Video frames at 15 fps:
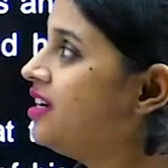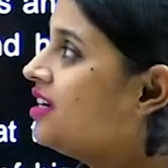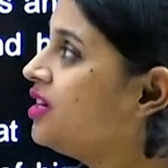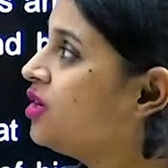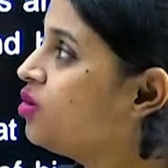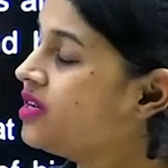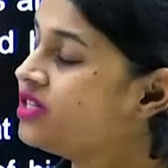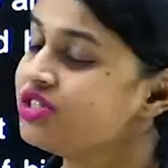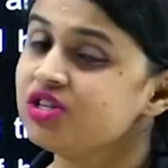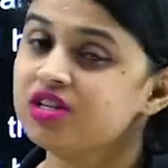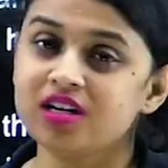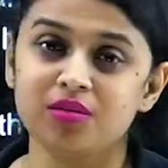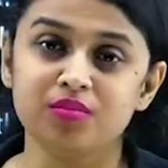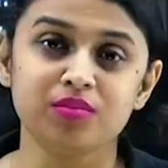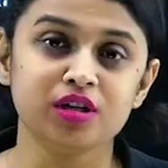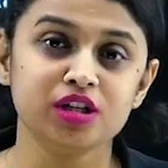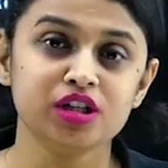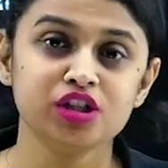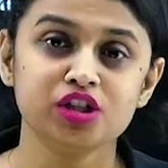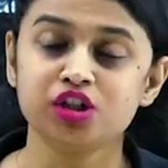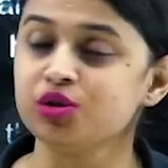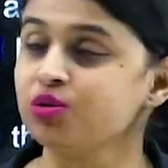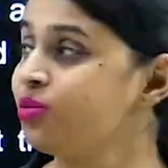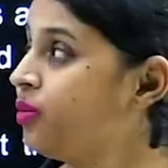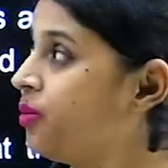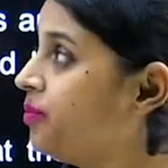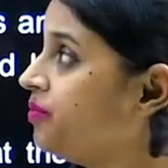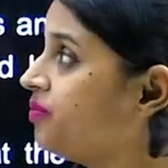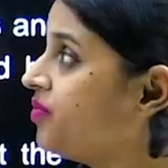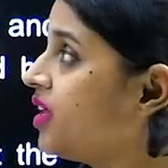Question number two.
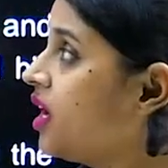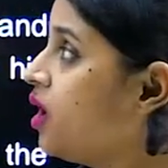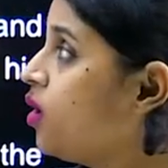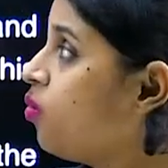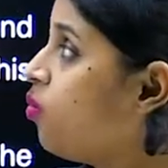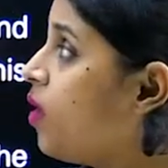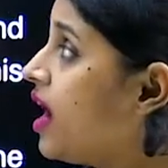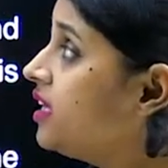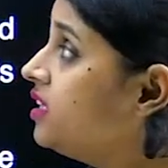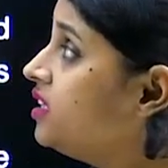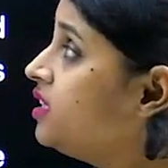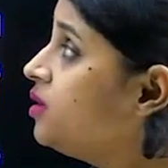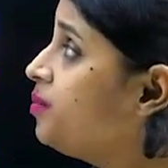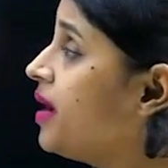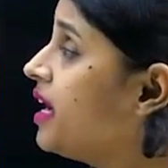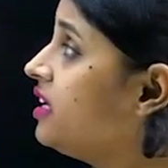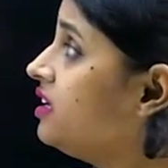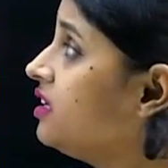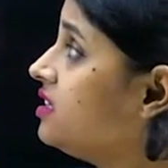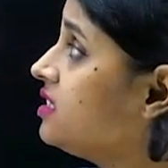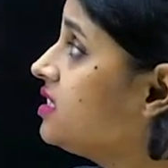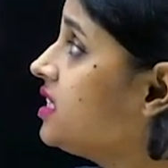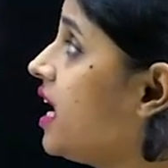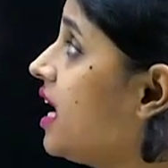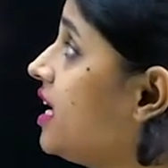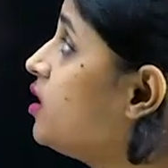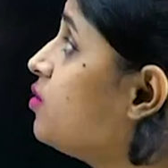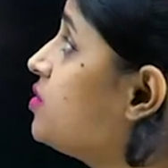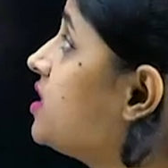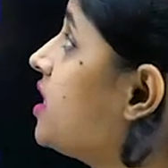Why did the peddler sign
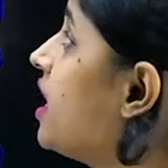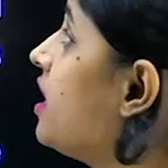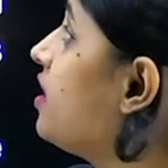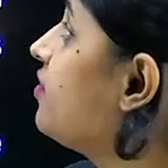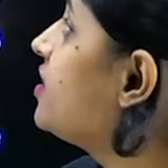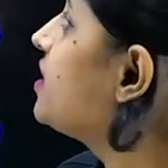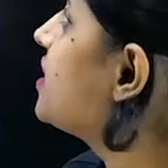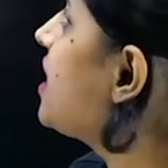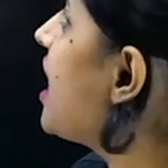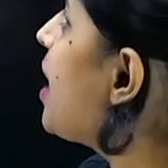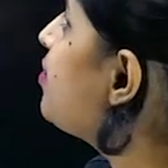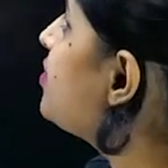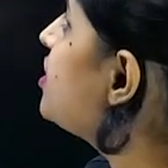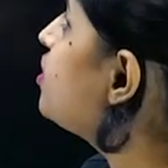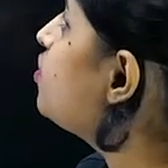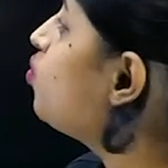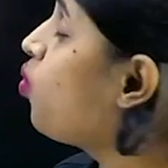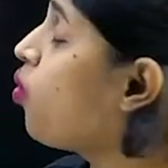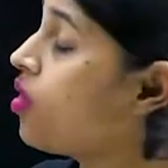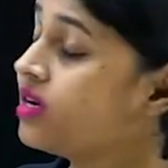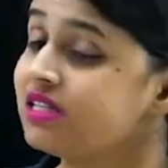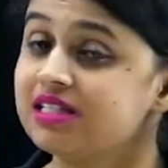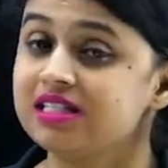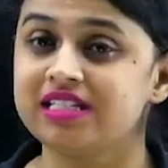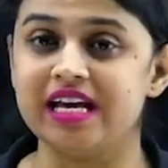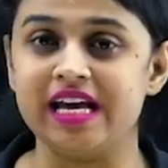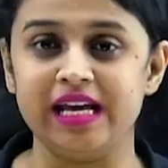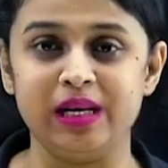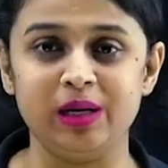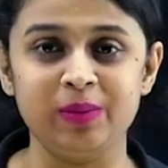himself as Captain von
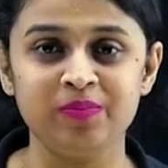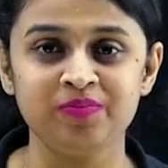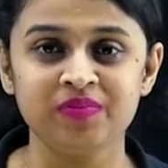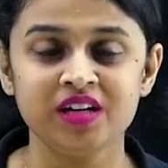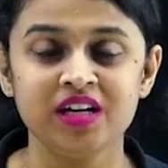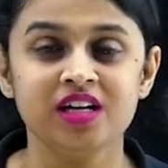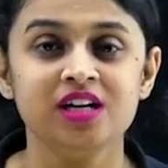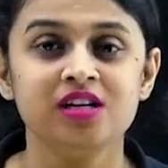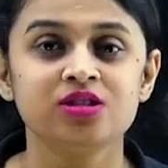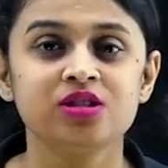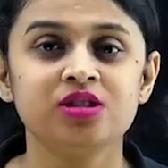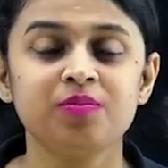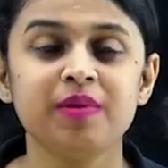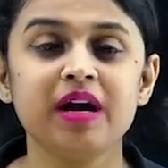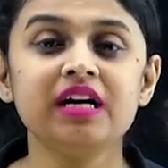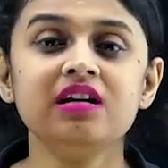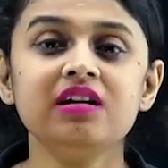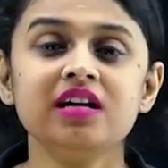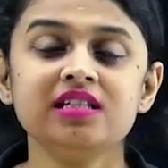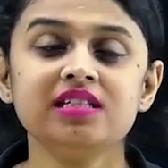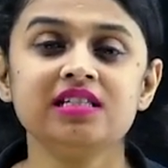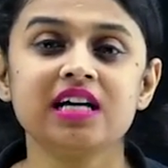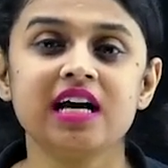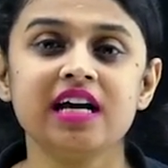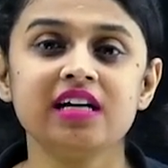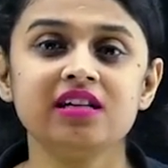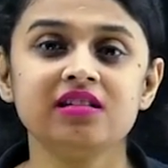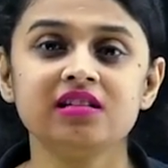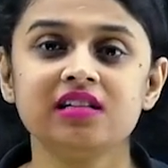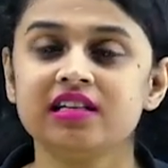Stahle? So the peddler had
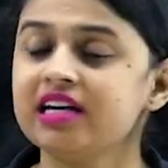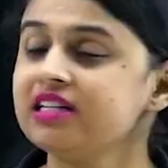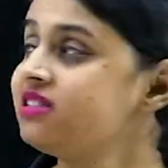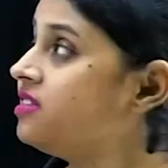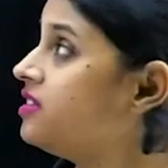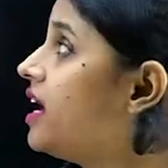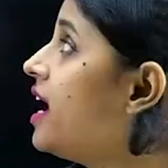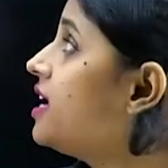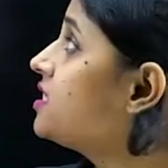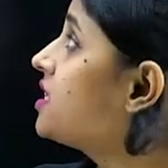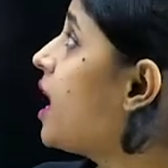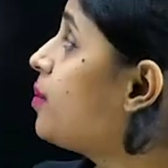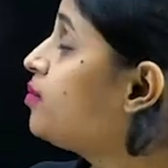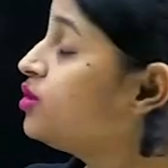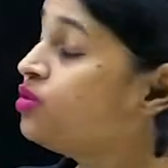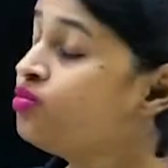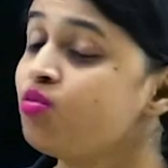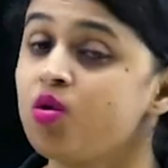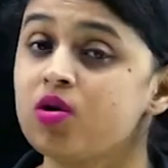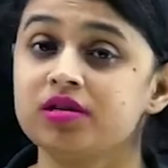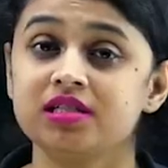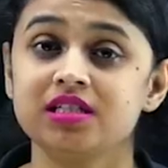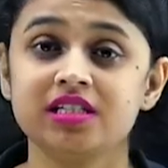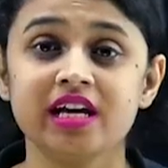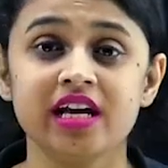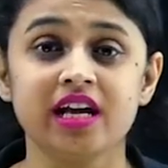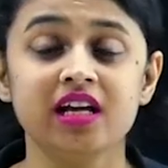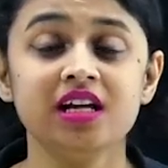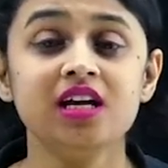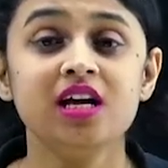signed in the letter as Captain von
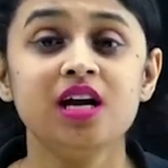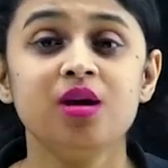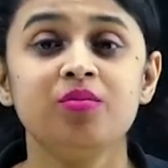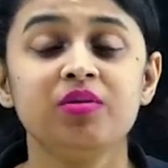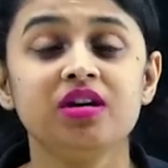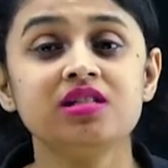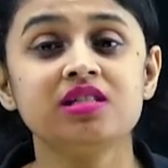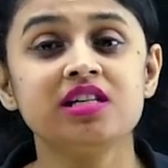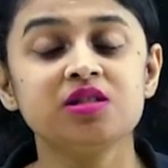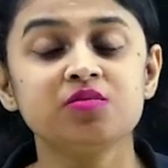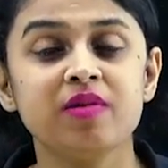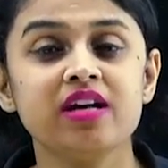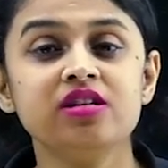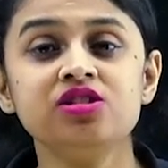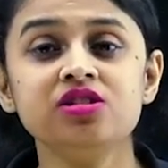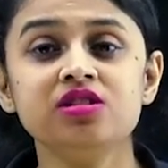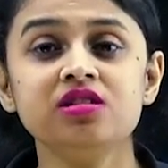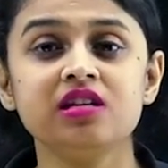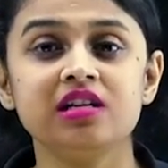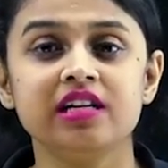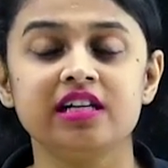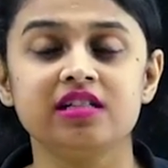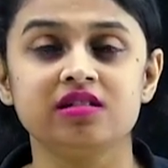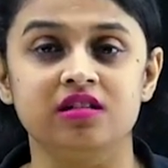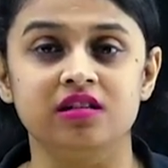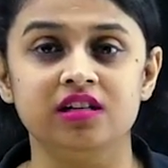Stahle because he is mentioned in the letter